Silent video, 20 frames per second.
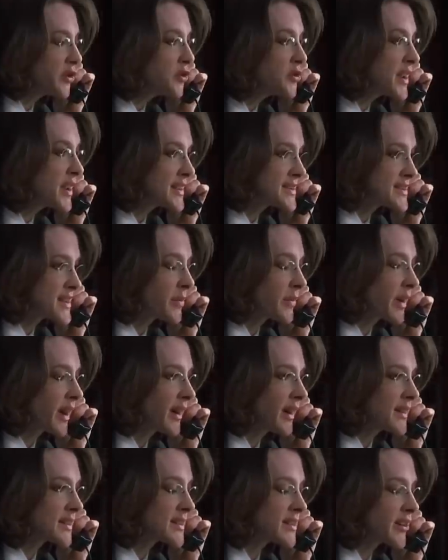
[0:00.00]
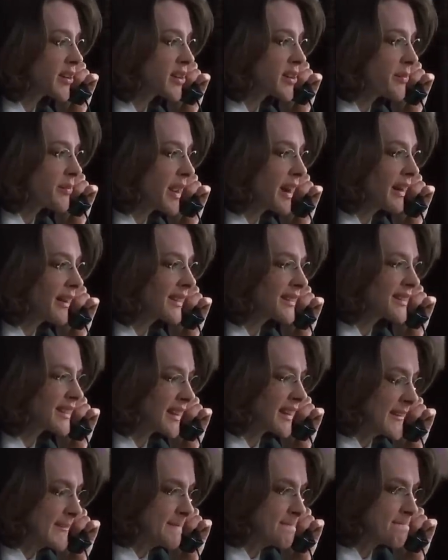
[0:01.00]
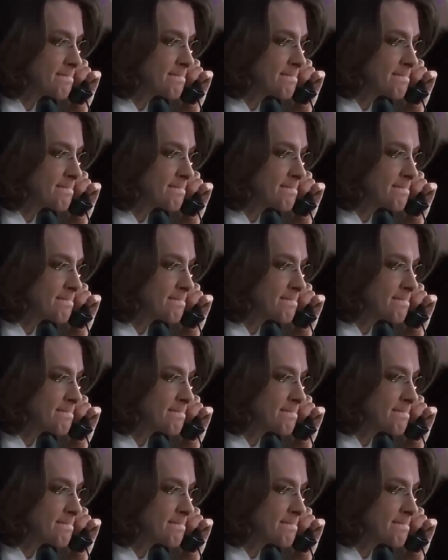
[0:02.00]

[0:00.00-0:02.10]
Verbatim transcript: do need somebody to start immediately.